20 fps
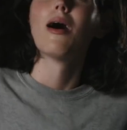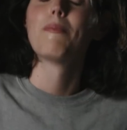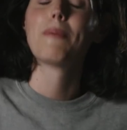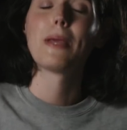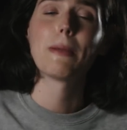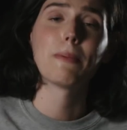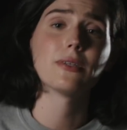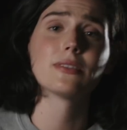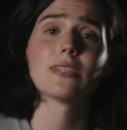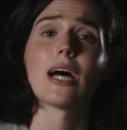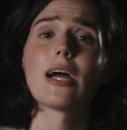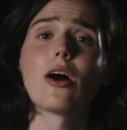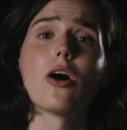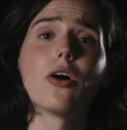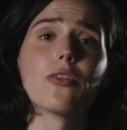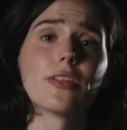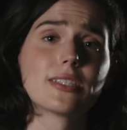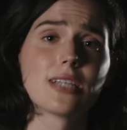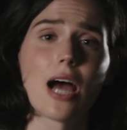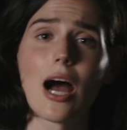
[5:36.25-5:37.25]
People die
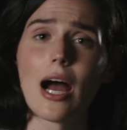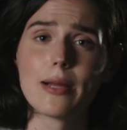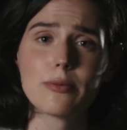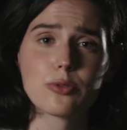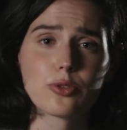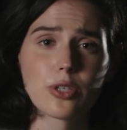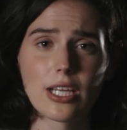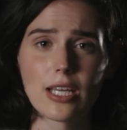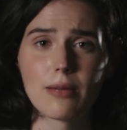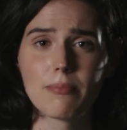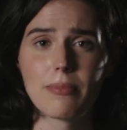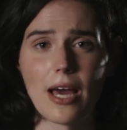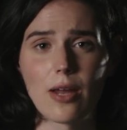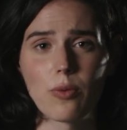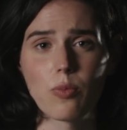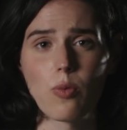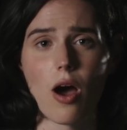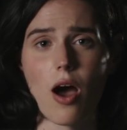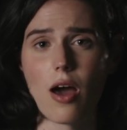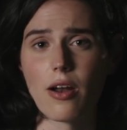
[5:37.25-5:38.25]
all the time drinking
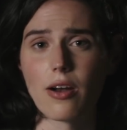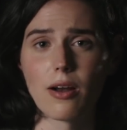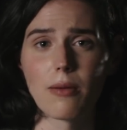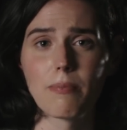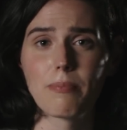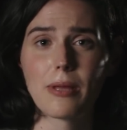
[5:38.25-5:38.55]
bad water.